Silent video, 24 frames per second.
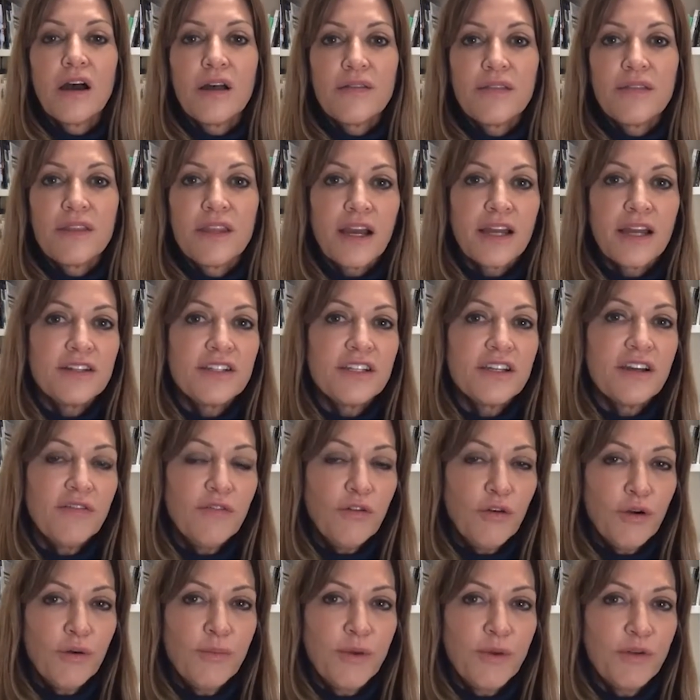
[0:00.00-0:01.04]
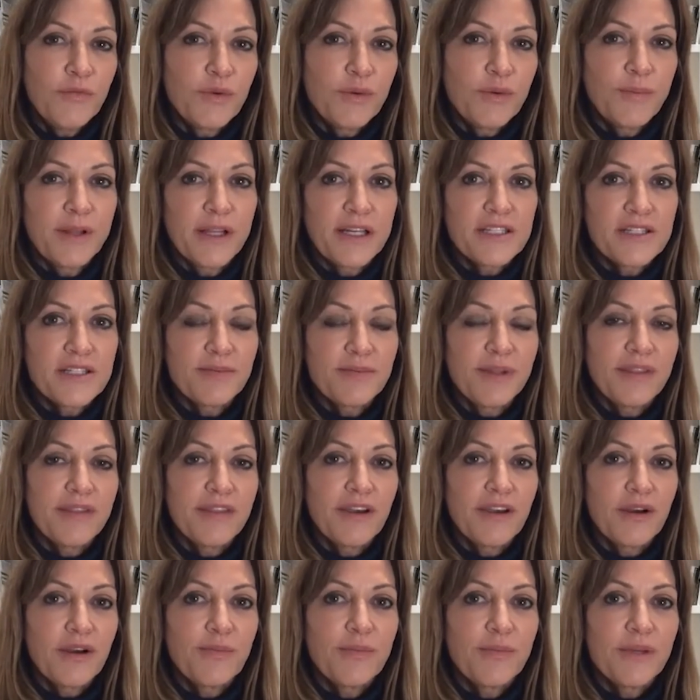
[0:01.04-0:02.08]
The idea of hormone replacement
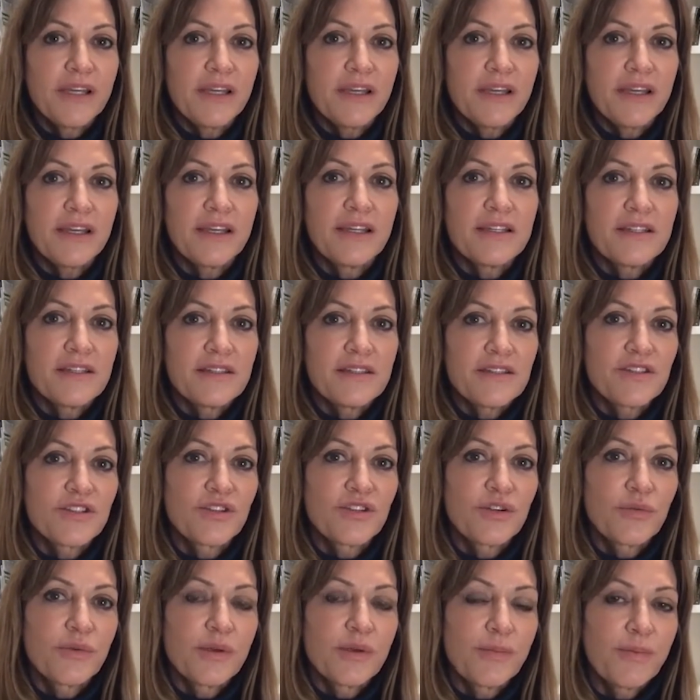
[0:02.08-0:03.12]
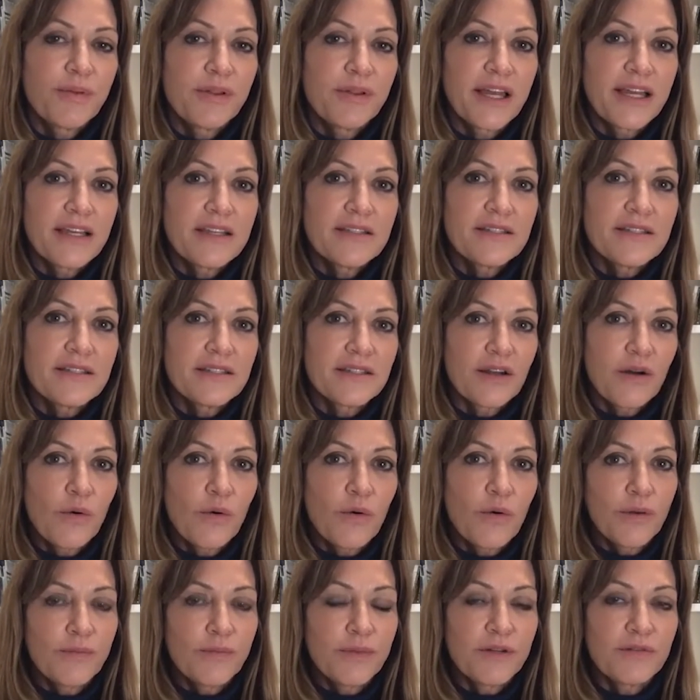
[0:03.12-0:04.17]
therapy is to replace the
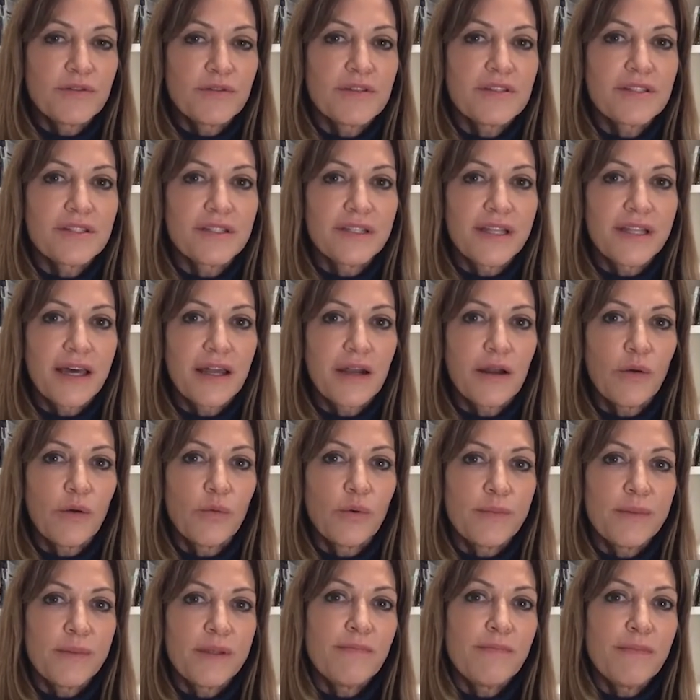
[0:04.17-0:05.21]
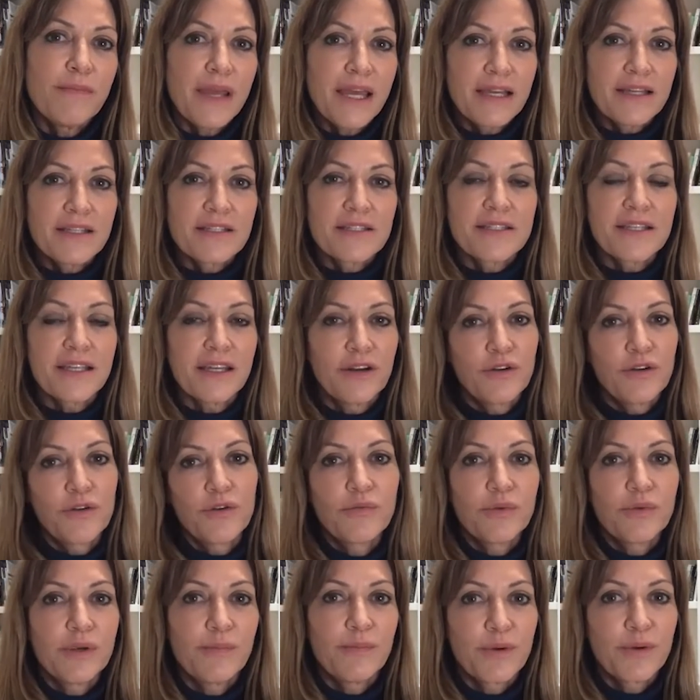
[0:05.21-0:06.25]
hormones that a woman makes in her
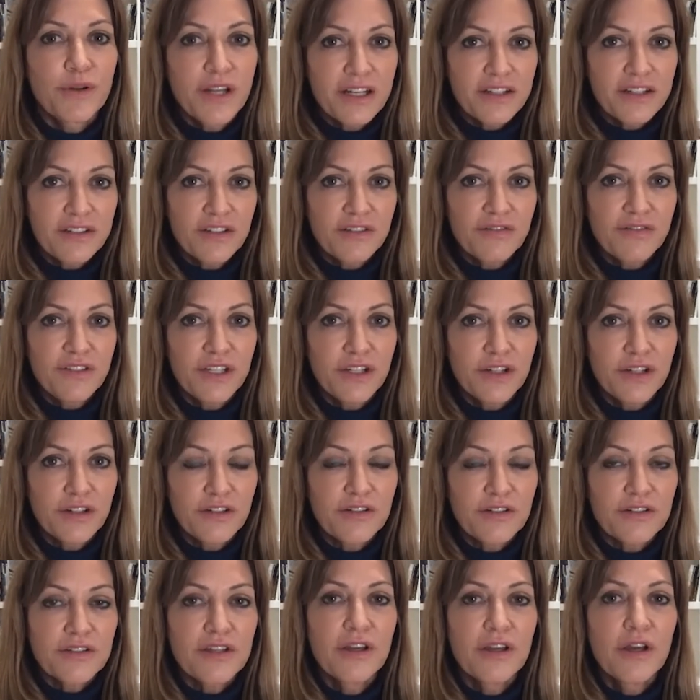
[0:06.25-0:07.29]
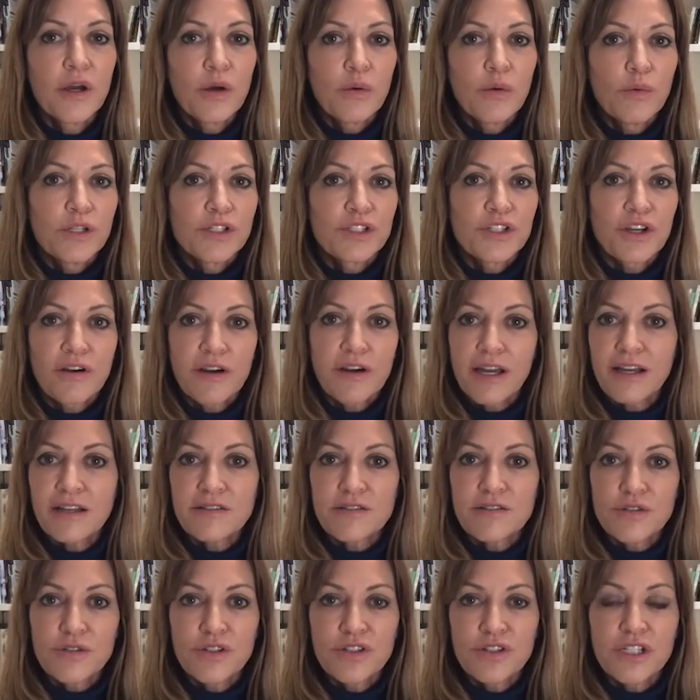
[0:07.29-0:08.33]
reproductive years, which are
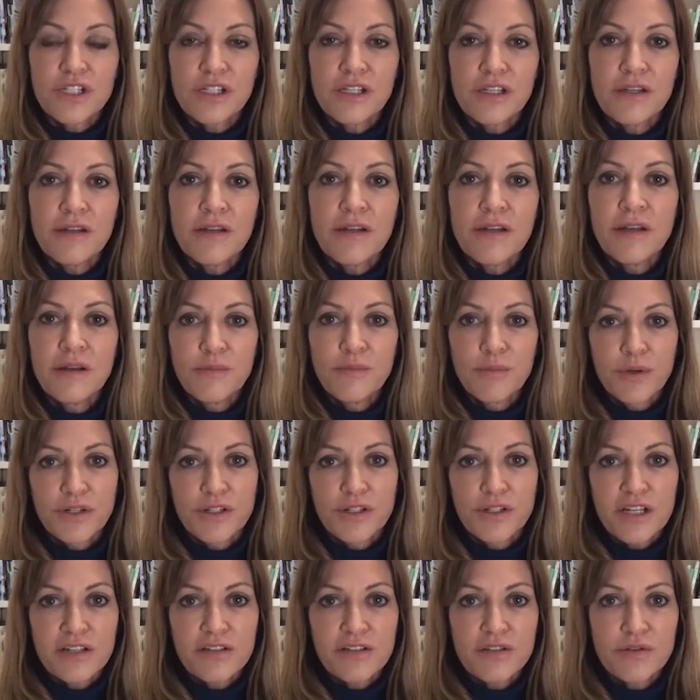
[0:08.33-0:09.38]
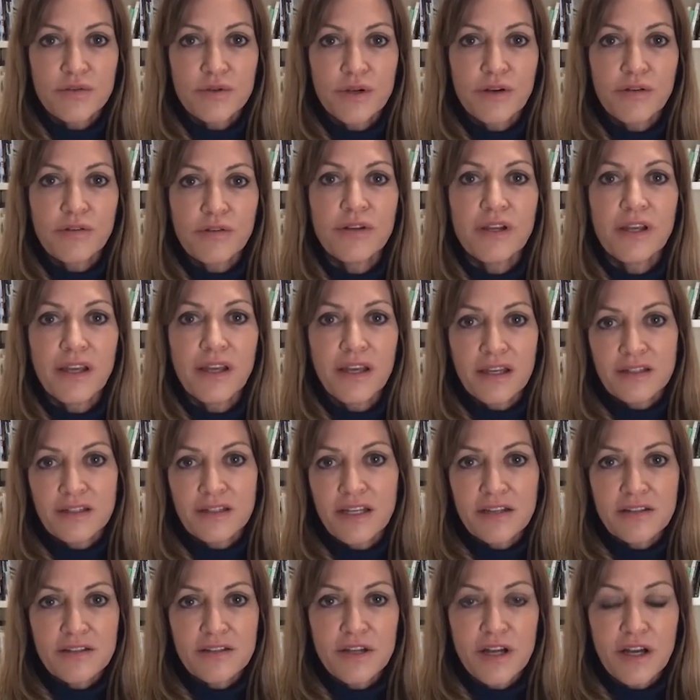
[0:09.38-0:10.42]
estrogen, progesterone, and
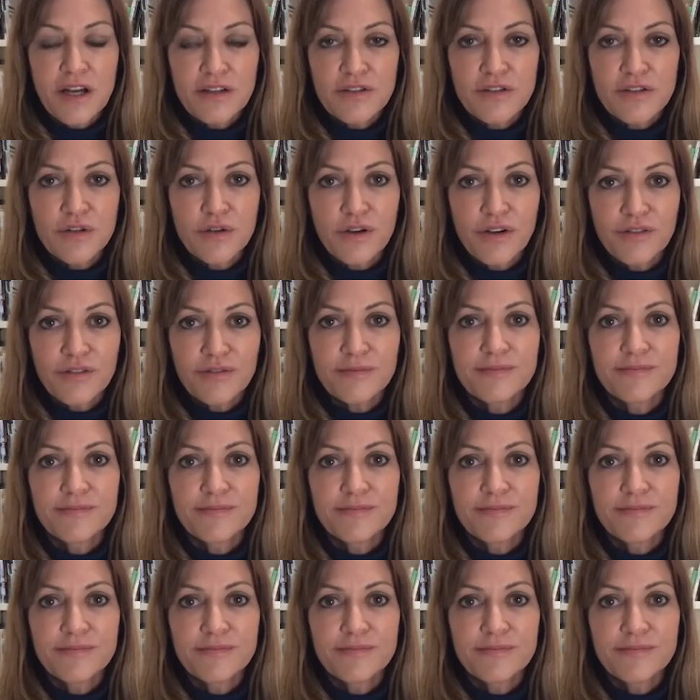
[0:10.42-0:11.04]
testosterone.